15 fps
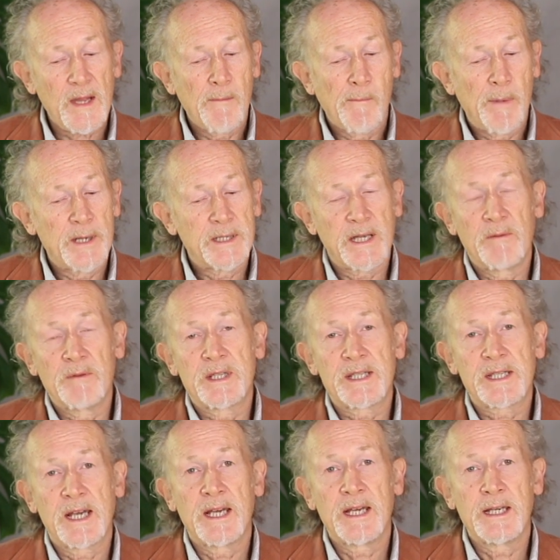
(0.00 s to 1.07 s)
But I would
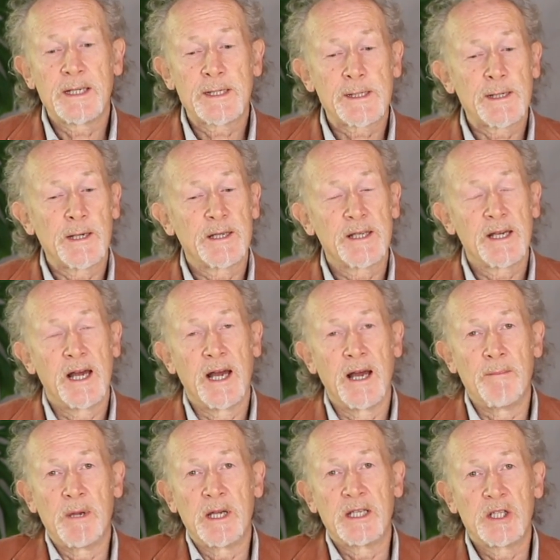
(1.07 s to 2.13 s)
say,
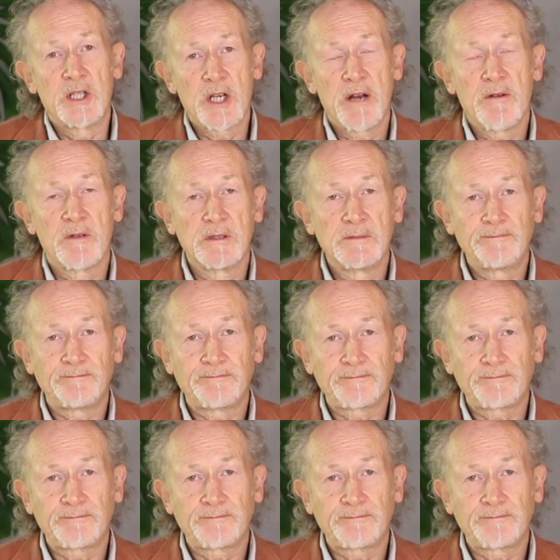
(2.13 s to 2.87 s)
in general,